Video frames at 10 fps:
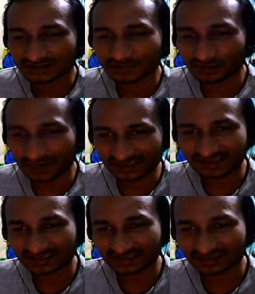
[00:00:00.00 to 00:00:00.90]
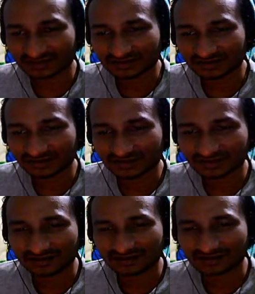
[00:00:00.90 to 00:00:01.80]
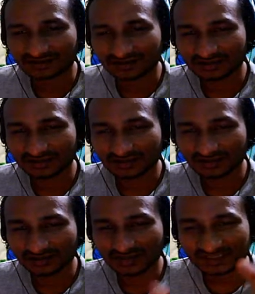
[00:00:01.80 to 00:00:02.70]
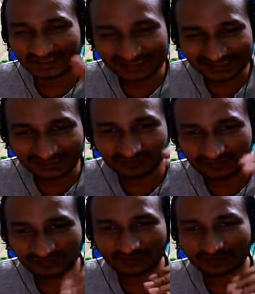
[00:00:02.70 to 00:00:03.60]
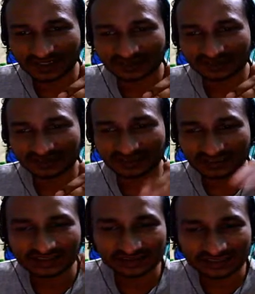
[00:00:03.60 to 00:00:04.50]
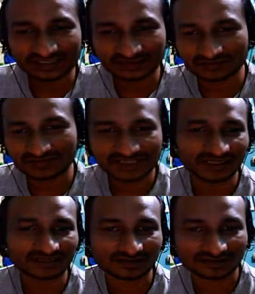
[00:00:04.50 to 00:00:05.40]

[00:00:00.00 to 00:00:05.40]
message is going to be in the same format. You can tell it's from Slay.